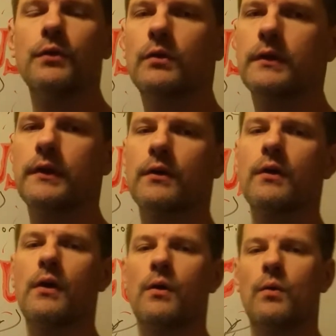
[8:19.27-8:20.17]

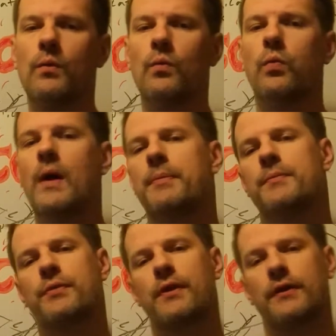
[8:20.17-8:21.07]
nuclear
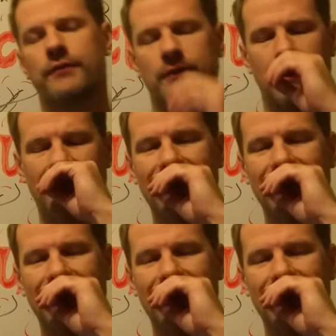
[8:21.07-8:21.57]
weapon production